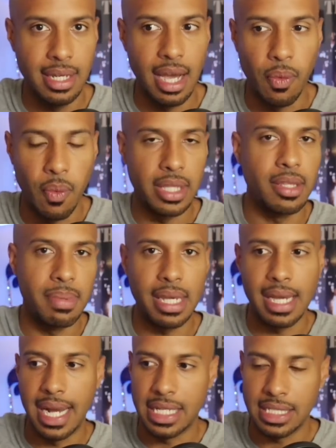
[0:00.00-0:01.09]
I want the big
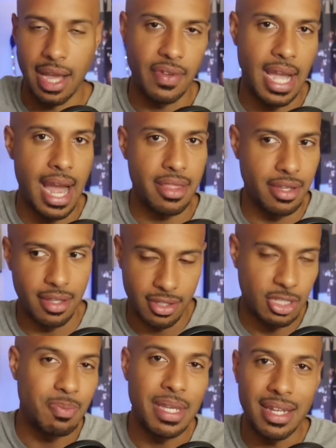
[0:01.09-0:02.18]
guys. I've got the
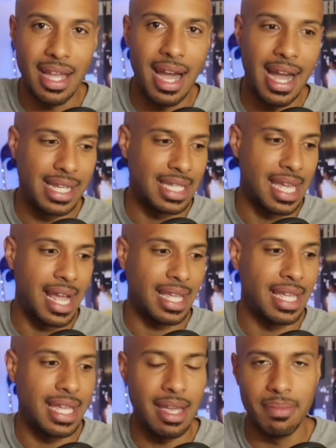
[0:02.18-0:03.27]
speed guys, and I
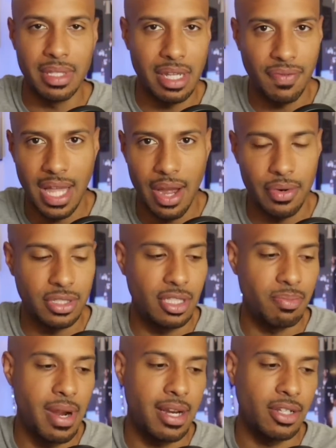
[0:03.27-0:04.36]
can get Malik Flowers to
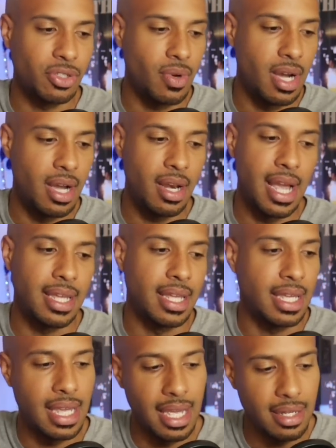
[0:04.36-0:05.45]
the practice squad. I
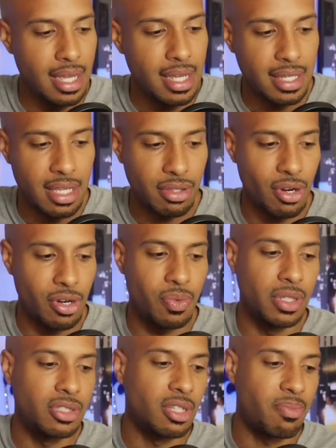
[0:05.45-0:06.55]
can get Keith
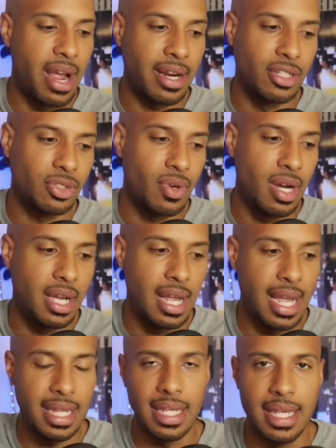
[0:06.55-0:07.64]
Kirkwood to the practice squad.
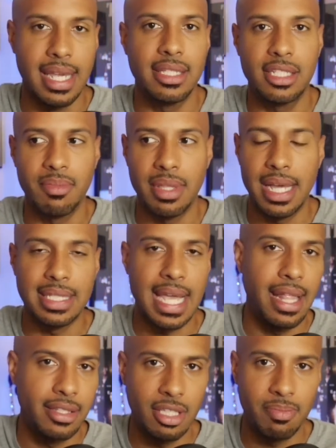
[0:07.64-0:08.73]
I can get some of that
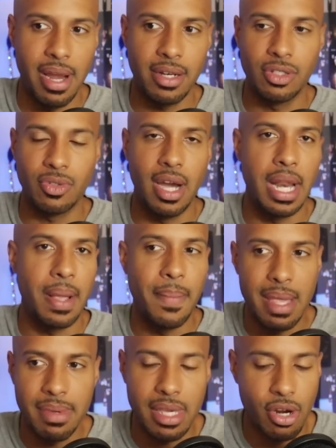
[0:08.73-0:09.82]
talent to the practice squad, and
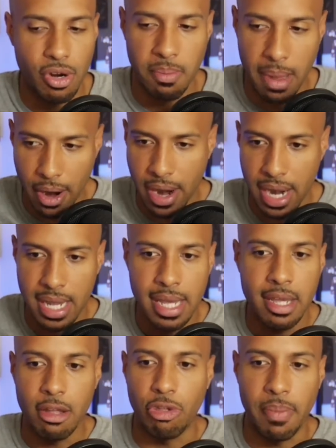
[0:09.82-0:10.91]
maybe Kirk Merritt
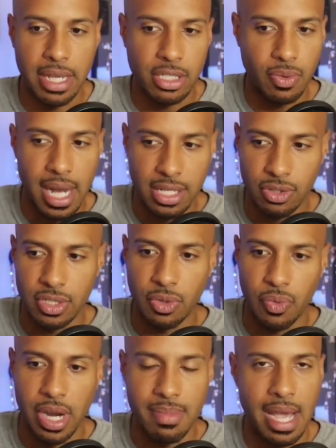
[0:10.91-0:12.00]
either makes a roster as a
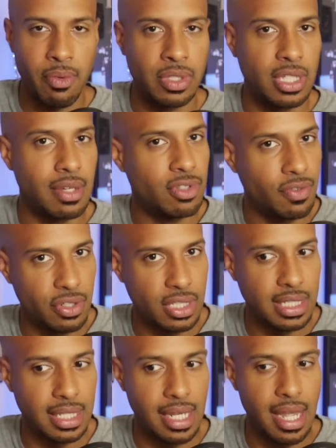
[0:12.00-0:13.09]
running back, which gives you
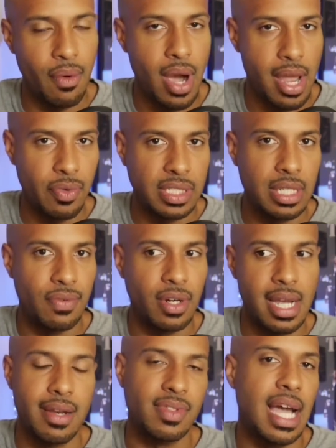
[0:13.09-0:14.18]
versatility at wide receiver,
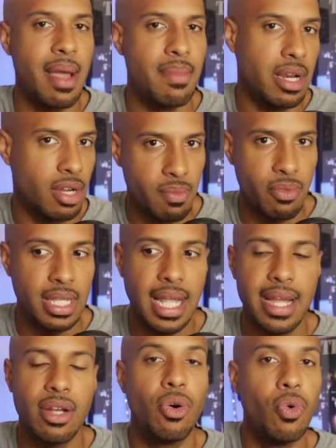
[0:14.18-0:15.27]
kind of Ty
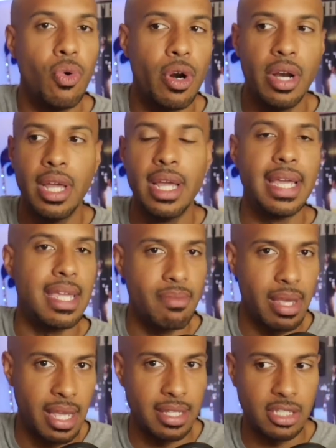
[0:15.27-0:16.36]
Montgomery-like, or he
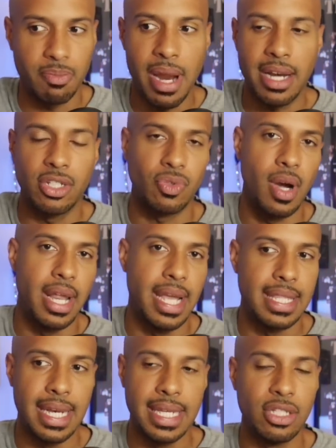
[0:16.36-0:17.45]
hits the practice squad,
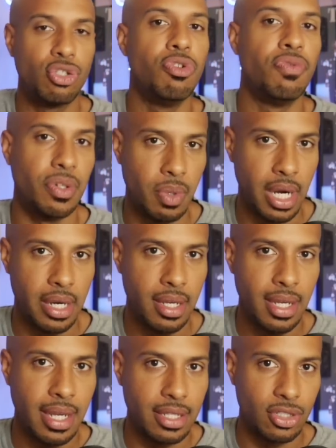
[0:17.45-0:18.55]
and then he's two for one
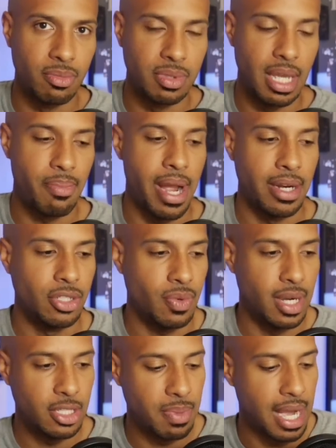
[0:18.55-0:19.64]
in terms of that practice
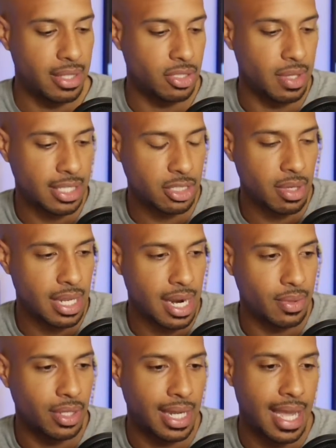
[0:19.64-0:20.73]
squad spot. So that's the way that I
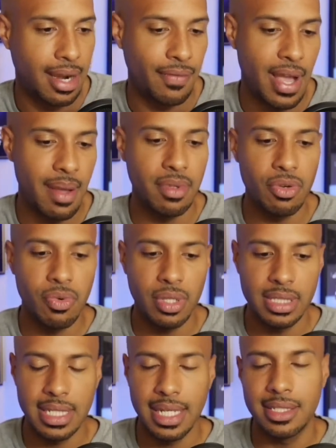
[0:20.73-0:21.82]
would look at it. If I'm the New
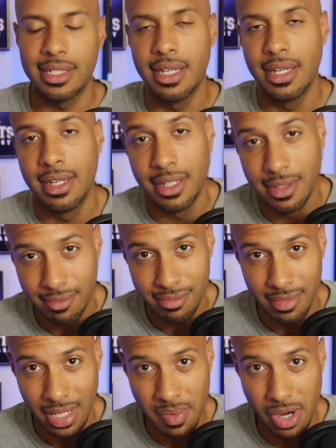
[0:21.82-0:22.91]
Orleans Saints,
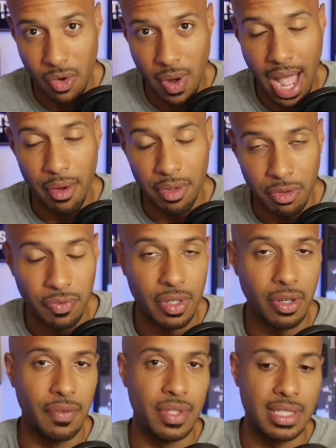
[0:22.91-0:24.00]
let me know how you
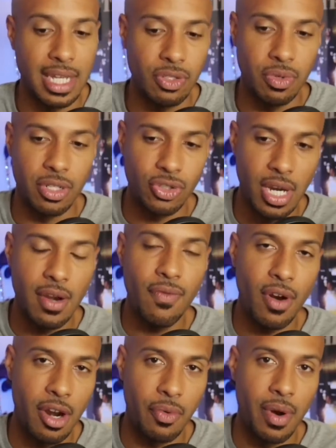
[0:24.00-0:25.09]
feel. If the Saints were to trade
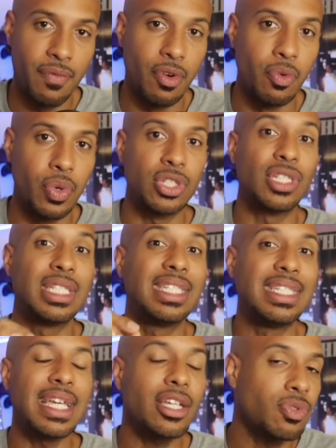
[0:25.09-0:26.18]
for Hunter Renfrow, which
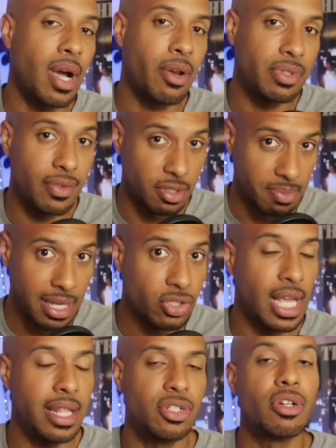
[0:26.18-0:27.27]
six wide receivers, make it
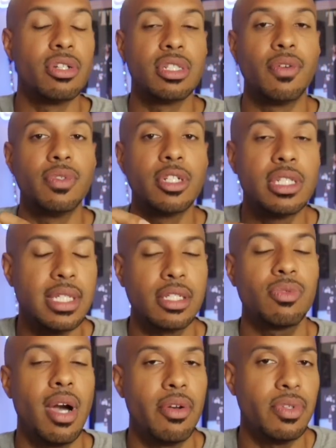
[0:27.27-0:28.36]
challenging on yourself, which
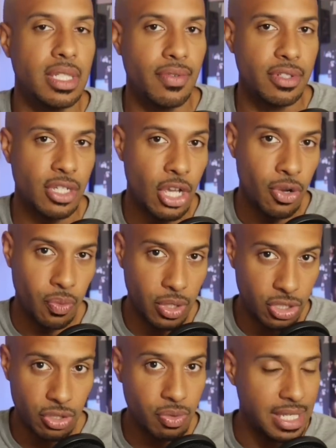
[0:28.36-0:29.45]
six wide receivers
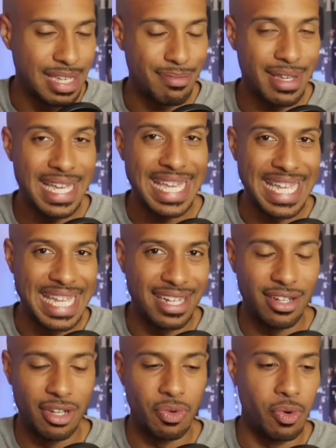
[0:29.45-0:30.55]
would you keep
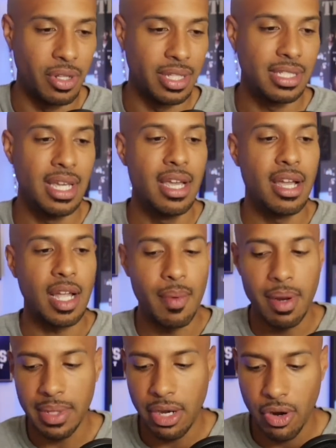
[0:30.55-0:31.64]
in New Orleans?
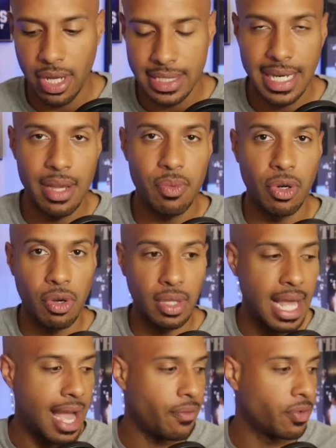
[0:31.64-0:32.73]
Coming up later on today, we'll go
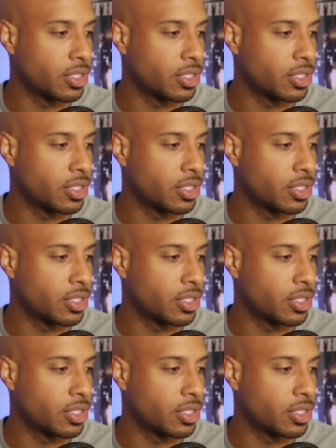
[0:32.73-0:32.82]
live.